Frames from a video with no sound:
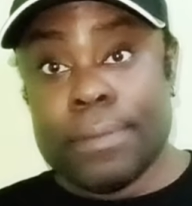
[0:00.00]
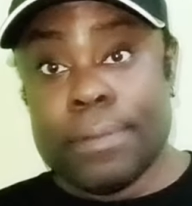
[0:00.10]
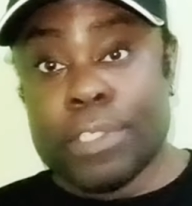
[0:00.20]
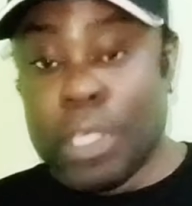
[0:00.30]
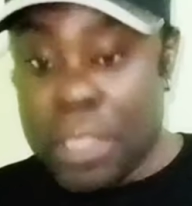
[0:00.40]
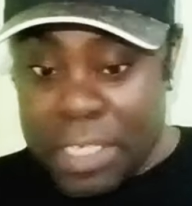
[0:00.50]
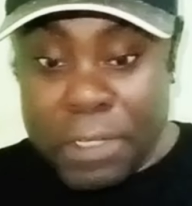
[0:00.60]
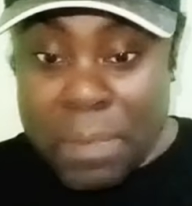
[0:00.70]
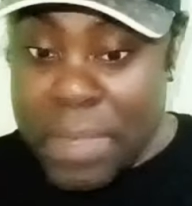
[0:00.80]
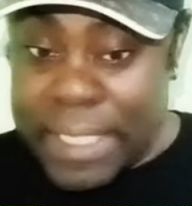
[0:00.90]
So this
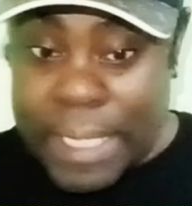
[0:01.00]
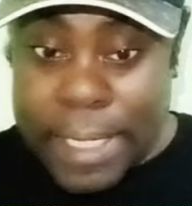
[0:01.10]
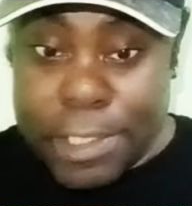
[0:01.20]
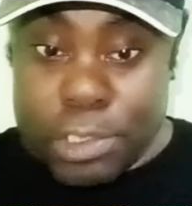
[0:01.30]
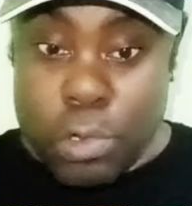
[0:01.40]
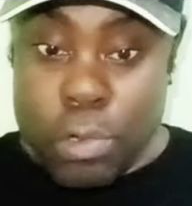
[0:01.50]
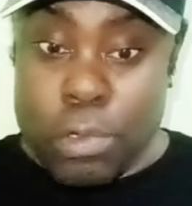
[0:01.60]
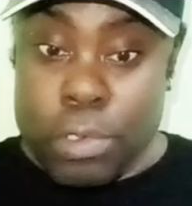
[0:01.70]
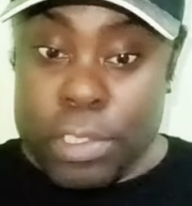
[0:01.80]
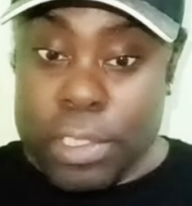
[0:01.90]
video basically
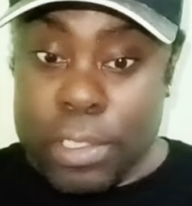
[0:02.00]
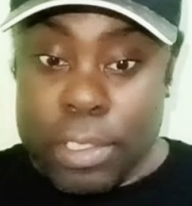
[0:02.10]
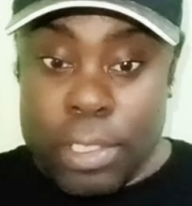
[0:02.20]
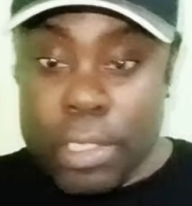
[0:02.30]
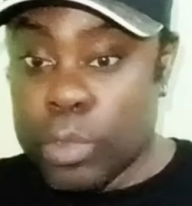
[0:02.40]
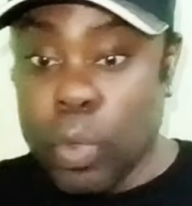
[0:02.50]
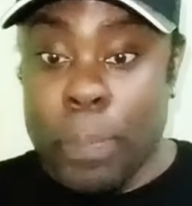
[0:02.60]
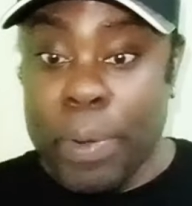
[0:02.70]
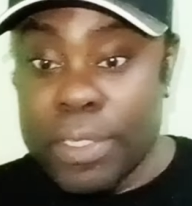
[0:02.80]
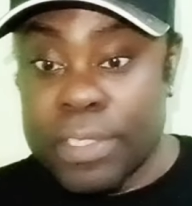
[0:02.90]
shows two
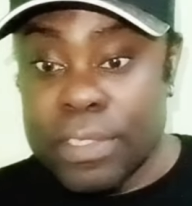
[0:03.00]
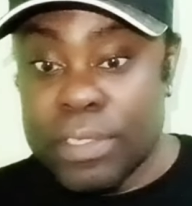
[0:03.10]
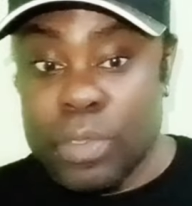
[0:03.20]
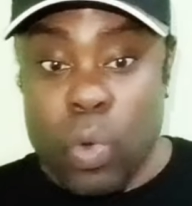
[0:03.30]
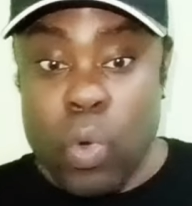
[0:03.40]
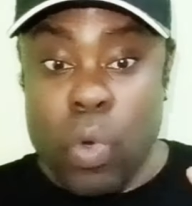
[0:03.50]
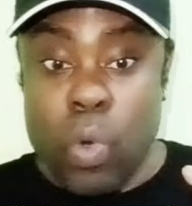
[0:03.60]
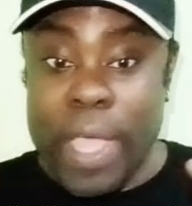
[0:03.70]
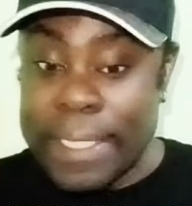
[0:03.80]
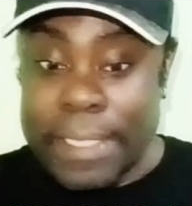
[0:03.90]
persons
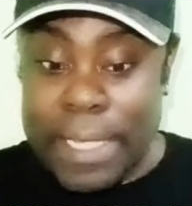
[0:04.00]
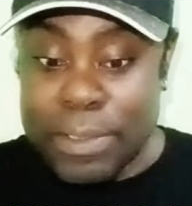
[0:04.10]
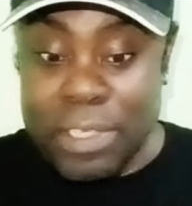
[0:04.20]
who held on to